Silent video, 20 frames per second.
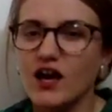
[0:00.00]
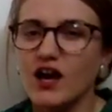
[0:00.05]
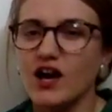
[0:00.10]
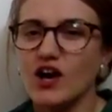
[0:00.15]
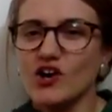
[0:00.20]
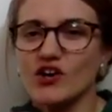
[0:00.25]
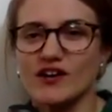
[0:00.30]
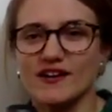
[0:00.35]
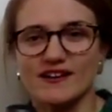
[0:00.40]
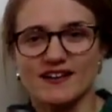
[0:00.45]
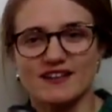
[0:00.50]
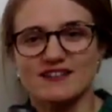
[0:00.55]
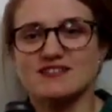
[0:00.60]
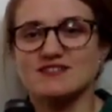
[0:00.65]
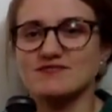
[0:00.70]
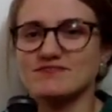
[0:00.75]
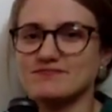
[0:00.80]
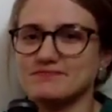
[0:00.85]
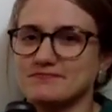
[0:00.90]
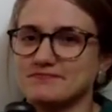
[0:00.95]
Okay guys,
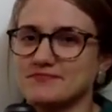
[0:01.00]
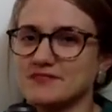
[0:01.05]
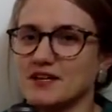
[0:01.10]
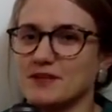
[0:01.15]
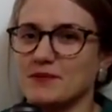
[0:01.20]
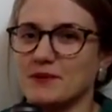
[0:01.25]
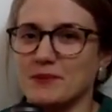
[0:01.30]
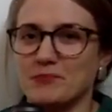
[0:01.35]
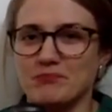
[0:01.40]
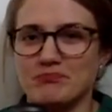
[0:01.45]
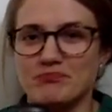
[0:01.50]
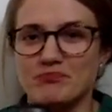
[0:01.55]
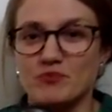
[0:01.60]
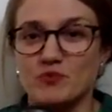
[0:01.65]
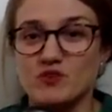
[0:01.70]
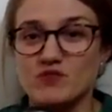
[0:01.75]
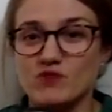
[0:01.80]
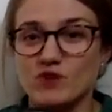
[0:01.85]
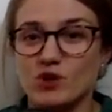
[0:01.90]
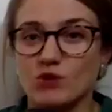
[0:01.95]
come on.
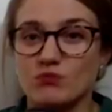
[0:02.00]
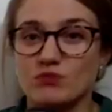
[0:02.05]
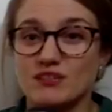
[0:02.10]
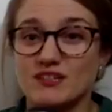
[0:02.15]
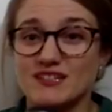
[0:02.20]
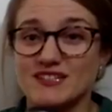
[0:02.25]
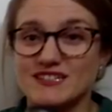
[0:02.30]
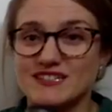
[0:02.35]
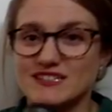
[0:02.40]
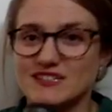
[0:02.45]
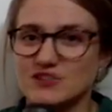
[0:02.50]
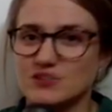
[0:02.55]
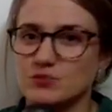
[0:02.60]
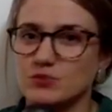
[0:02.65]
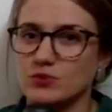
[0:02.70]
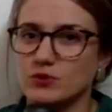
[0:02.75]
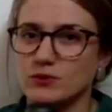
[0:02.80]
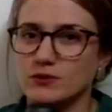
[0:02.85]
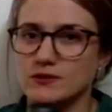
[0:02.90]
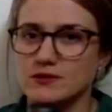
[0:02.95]
We've all been in the
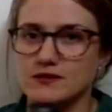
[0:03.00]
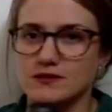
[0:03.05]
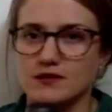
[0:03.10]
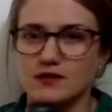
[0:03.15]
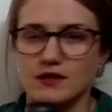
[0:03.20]
airport